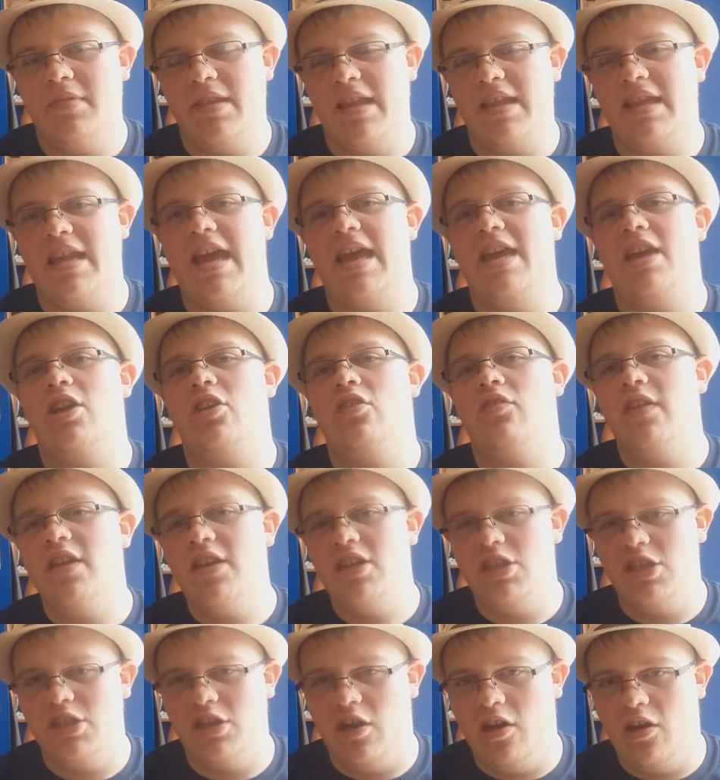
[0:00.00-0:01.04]
that I
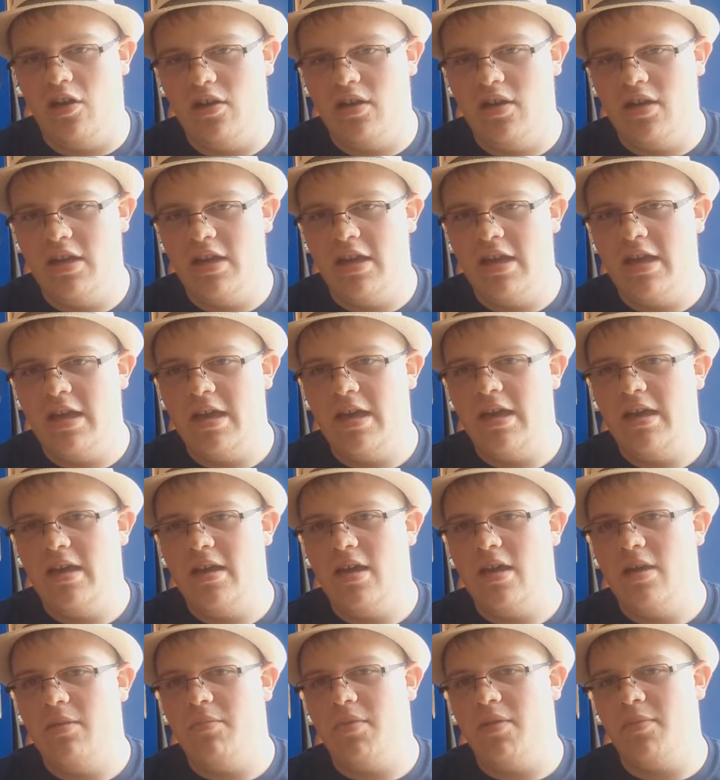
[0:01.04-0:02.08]
cringe on,
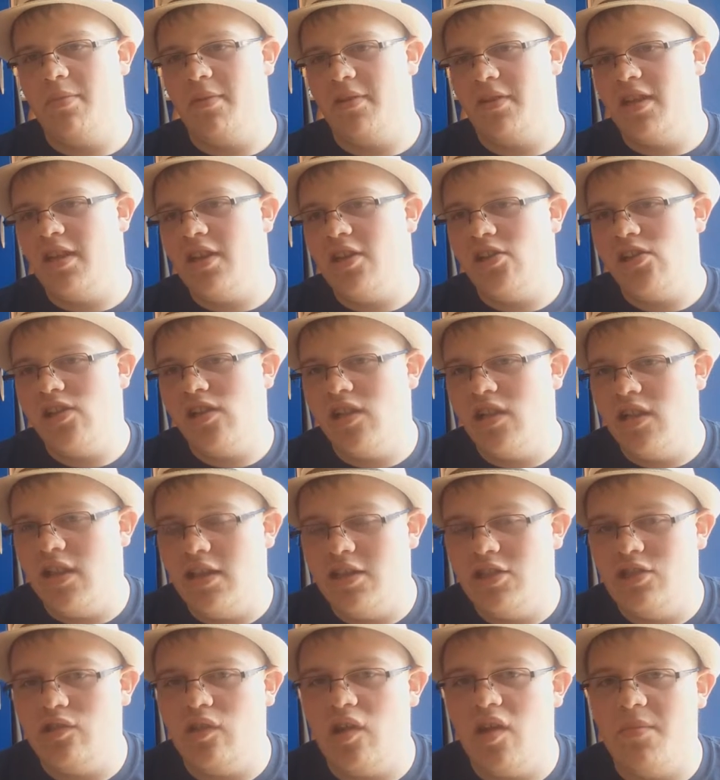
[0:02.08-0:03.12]
but particularly
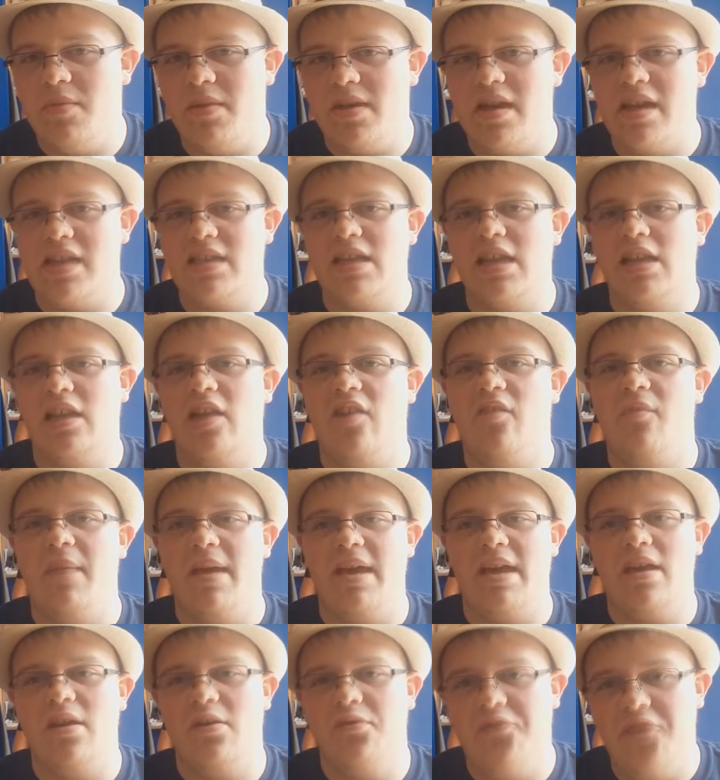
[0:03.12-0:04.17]
enjoy because I love
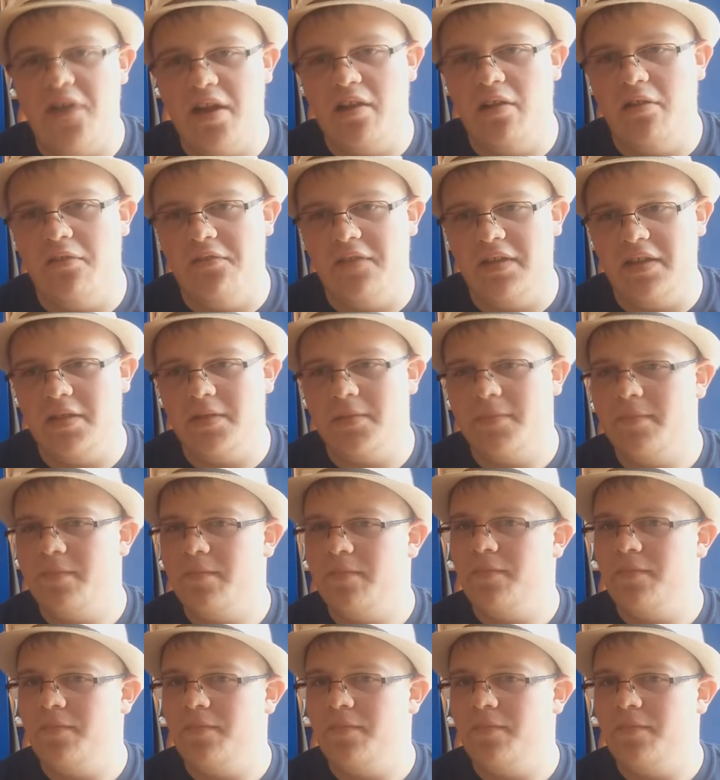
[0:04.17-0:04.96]
making fun of it.